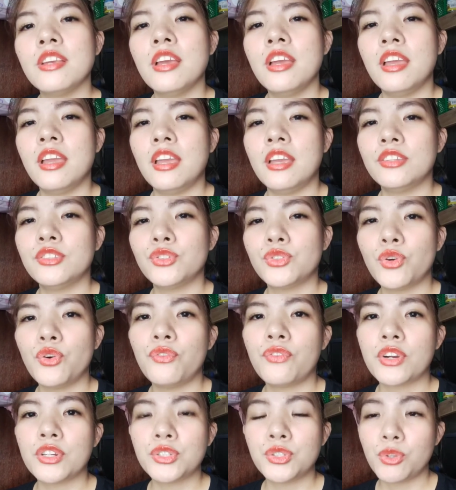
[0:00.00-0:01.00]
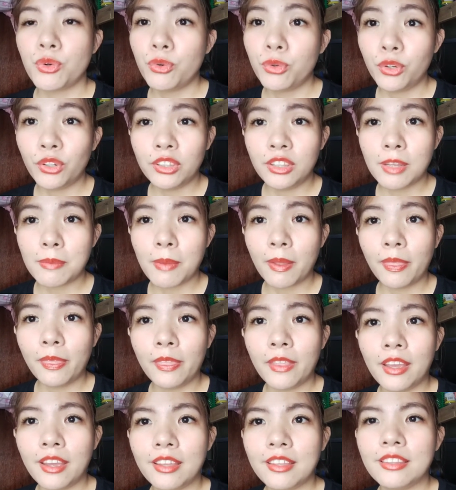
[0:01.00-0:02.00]
And so far, so good naman
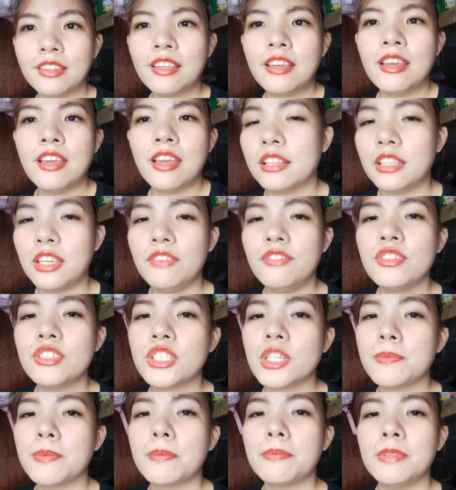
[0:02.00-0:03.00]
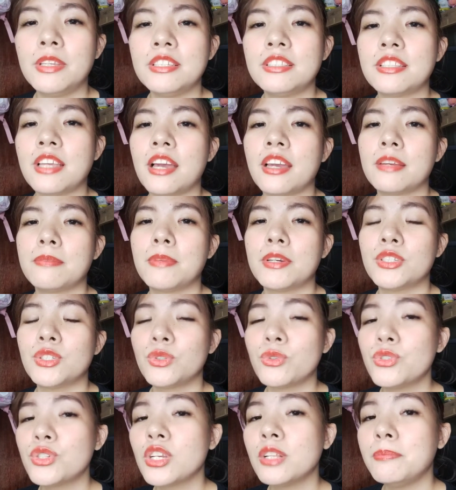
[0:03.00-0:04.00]
din. And give you some updates sa aking mga
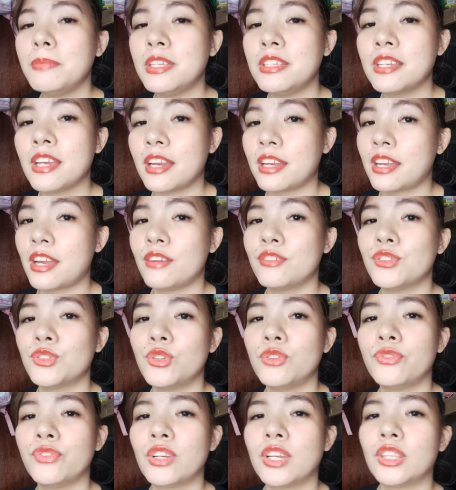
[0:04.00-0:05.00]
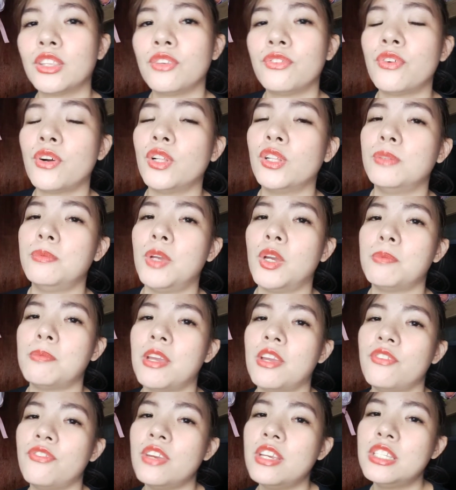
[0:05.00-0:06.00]
social media accounts. Don't forget to follow me on my
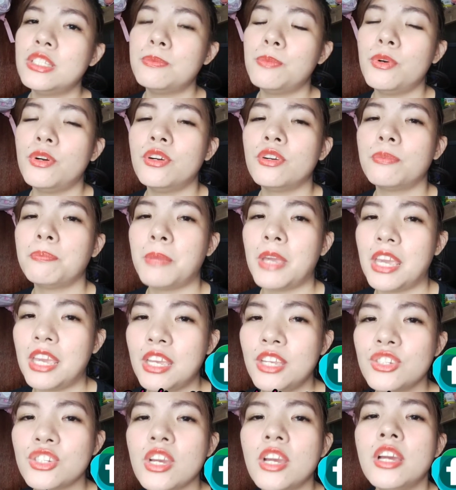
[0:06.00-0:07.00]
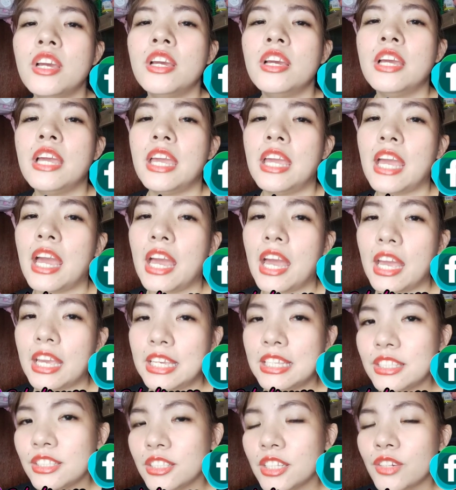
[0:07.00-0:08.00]
Facebook page,
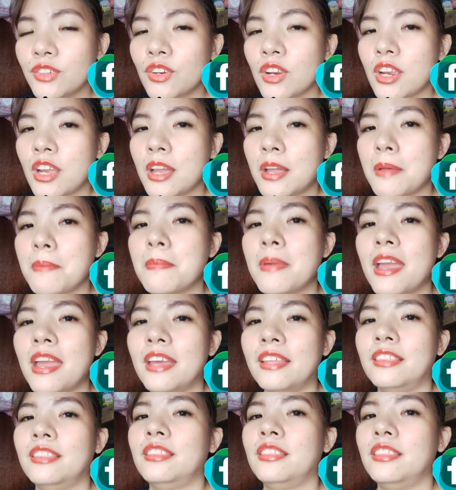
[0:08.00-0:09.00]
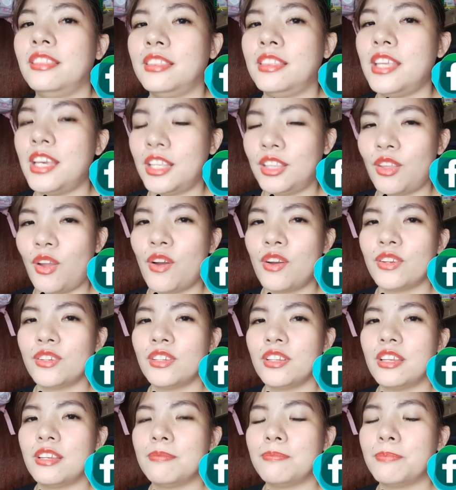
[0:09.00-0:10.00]
Instagram, and TikTok.
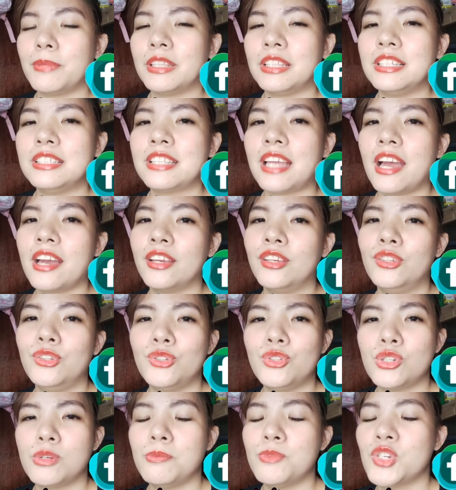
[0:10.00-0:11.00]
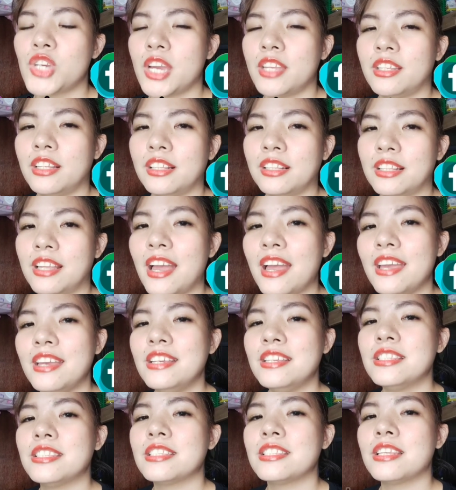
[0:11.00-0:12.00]
Pati sa aking YouTube channel,
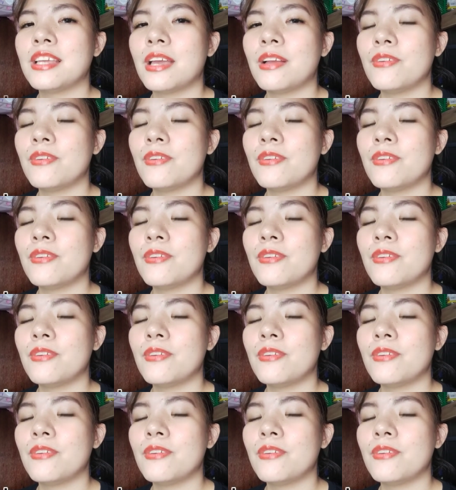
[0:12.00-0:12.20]
guys.